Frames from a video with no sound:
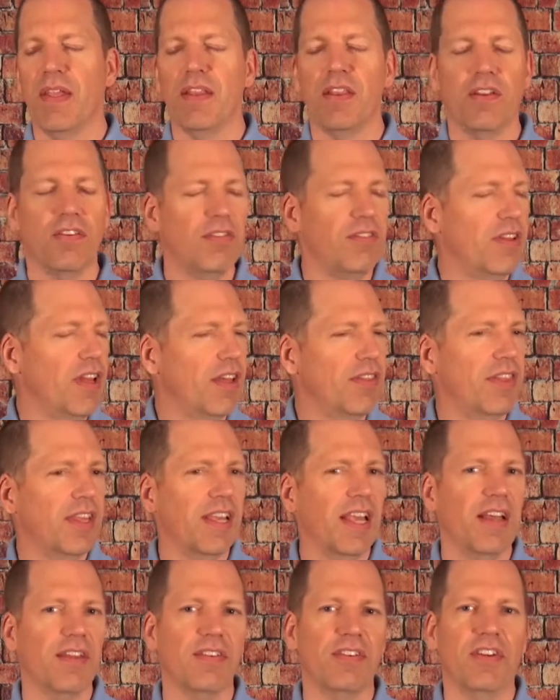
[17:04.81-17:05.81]
There's
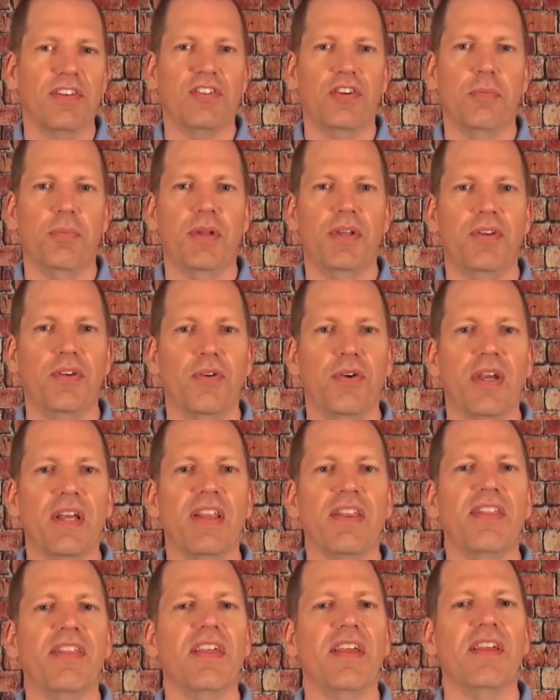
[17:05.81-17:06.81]
nothing else I should be
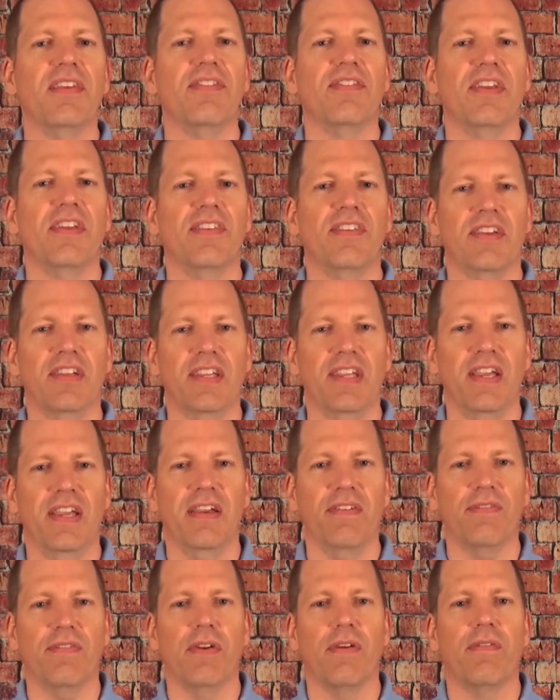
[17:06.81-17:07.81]
doing. This is a
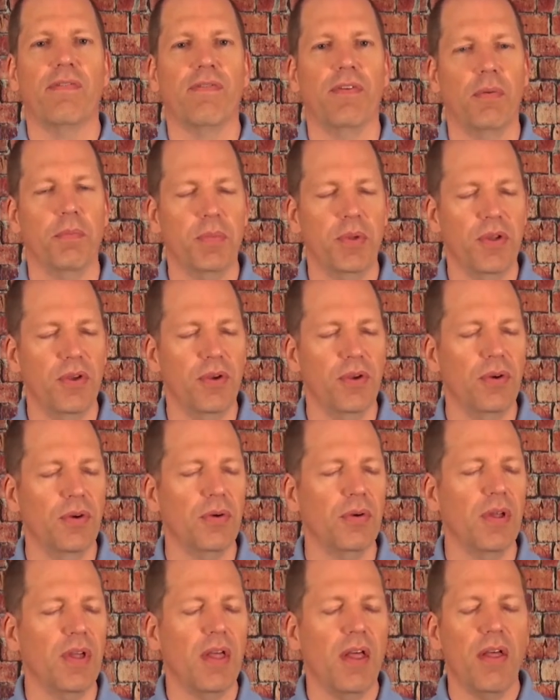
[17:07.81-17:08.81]
gift from
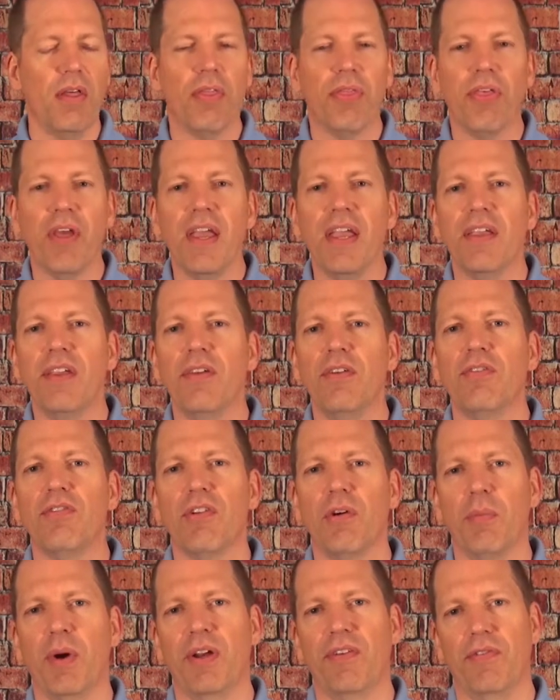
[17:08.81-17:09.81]
you. Thank you
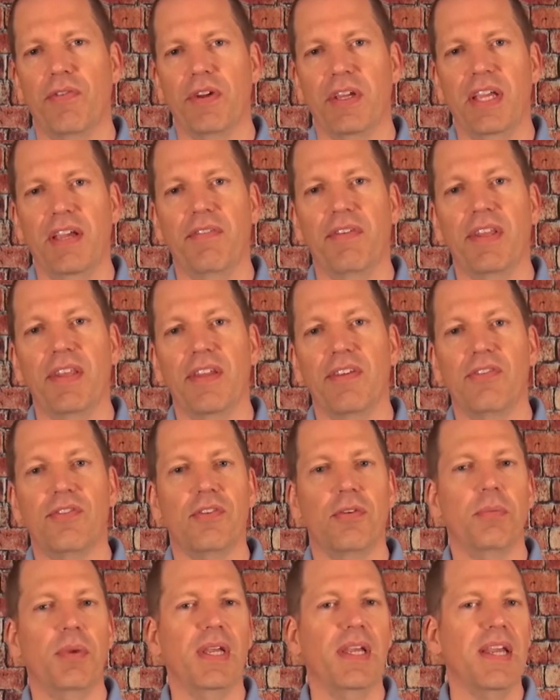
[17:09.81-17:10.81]
so much for giving this
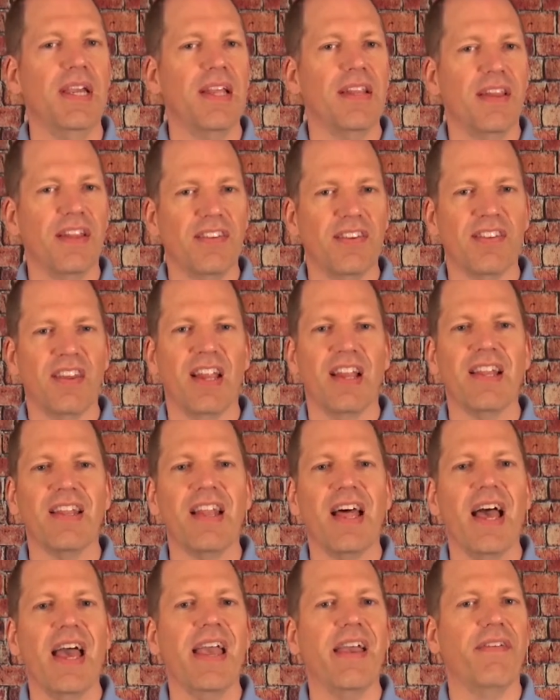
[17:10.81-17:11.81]
to me. This is a
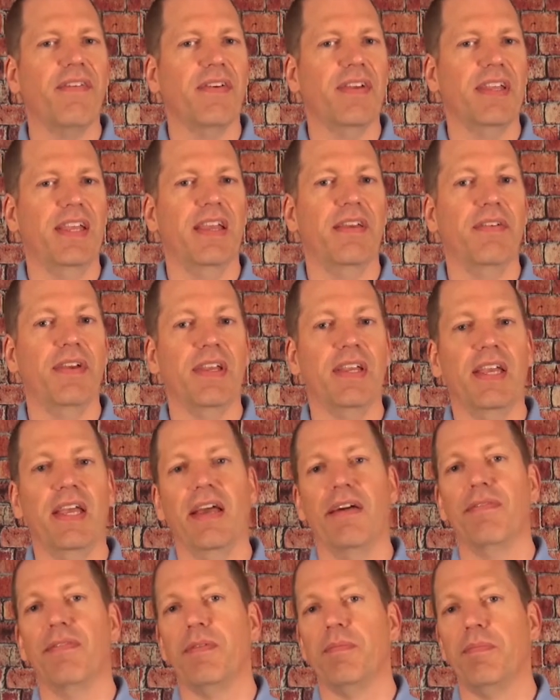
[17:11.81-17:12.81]
life-giving
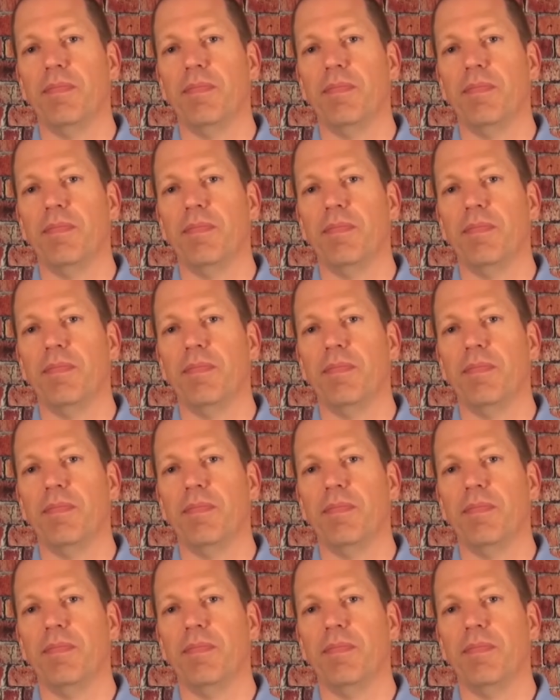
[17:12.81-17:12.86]
gift.